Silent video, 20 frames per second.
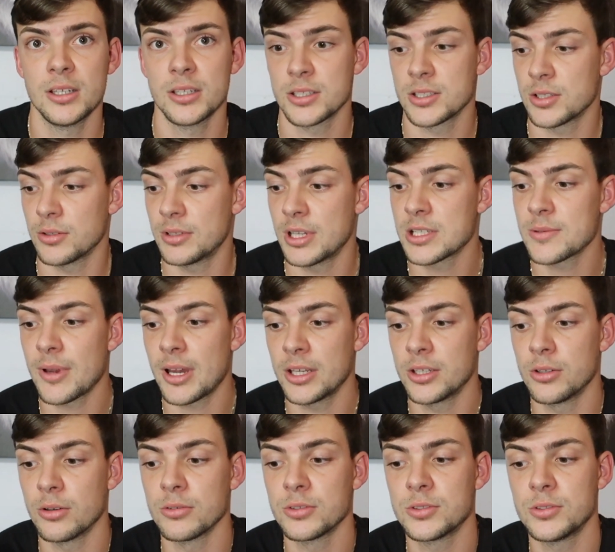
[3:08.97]
so that's why
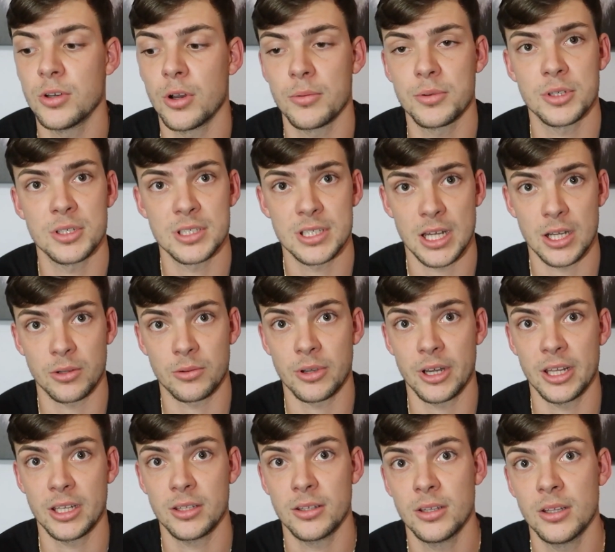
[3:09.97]
those two options are
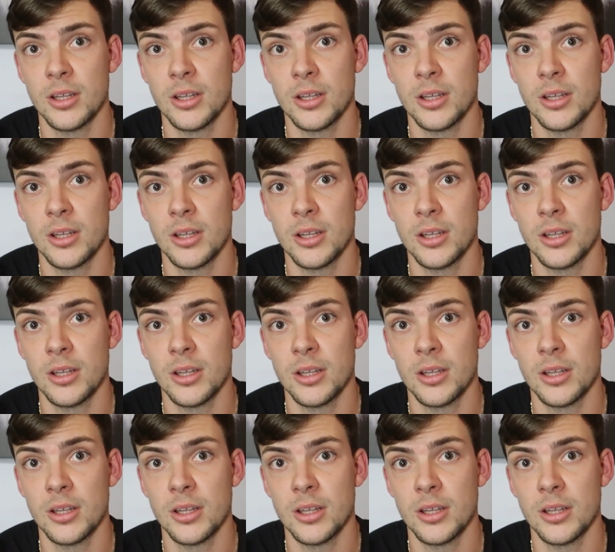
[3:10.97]
great.